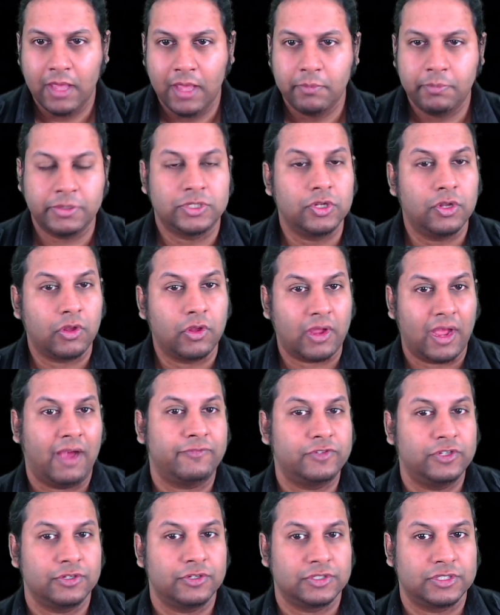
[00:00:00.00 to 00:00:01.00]
but to look
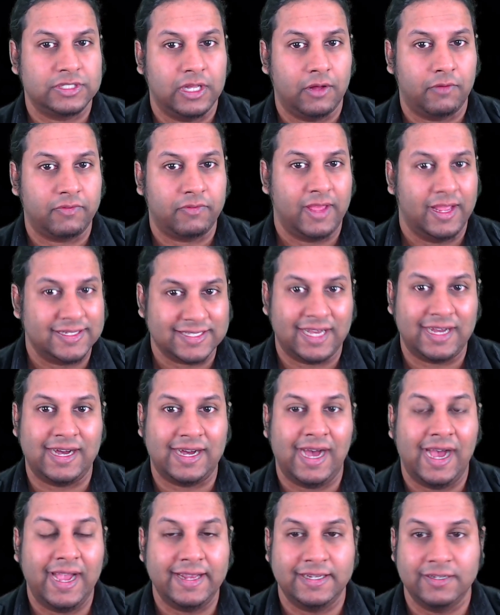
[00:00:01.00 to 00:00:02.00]
after yourself and to
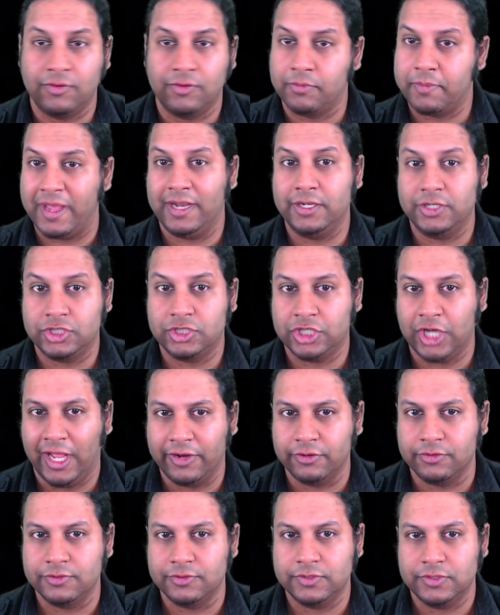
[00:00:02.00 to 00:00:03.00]
hide and remain in
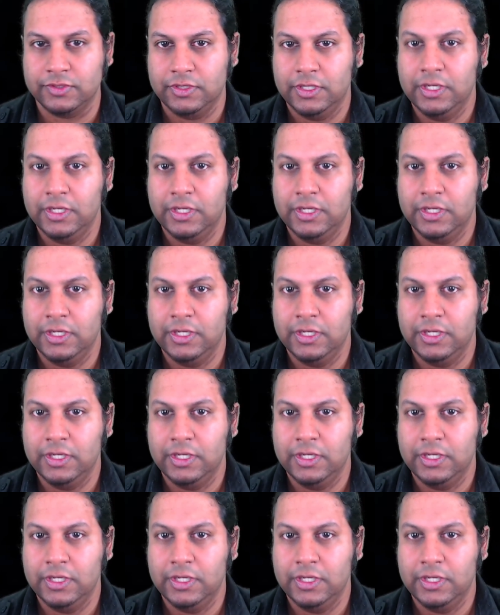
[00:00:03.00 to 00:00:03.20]
shadows.